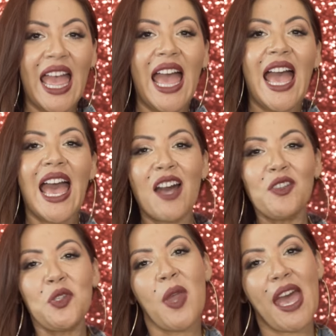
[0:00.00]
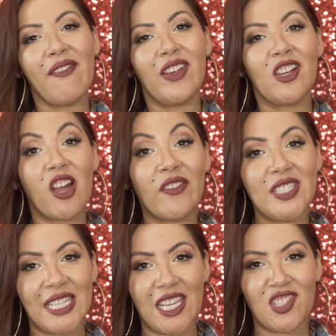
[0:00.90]
How to have a
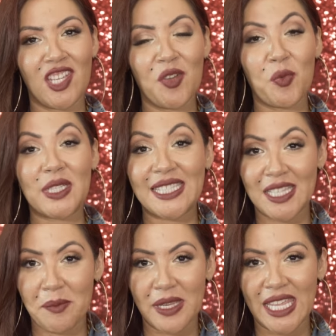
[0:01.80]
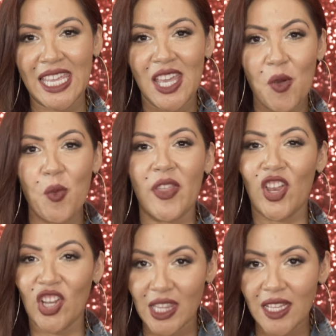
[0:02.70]
conversation with somebody when
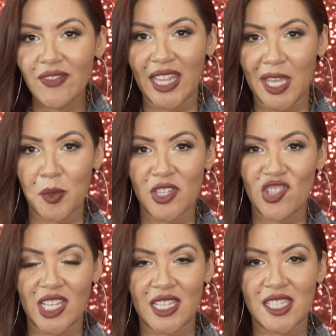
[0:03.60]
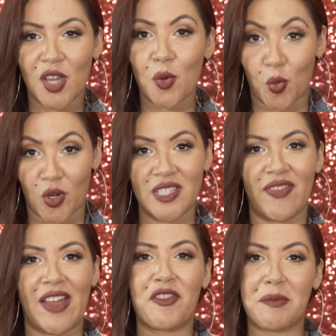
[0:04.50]
their love language is words of
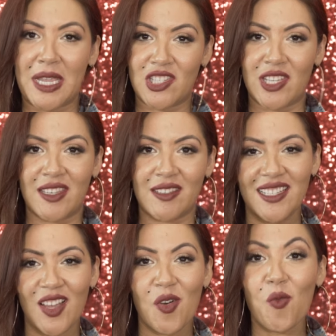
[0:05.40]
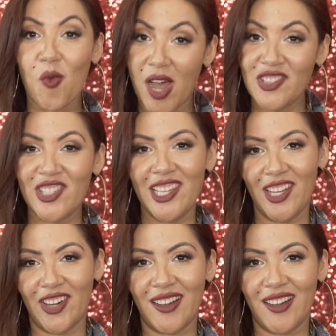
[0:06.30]
affirmation. Watch and learn.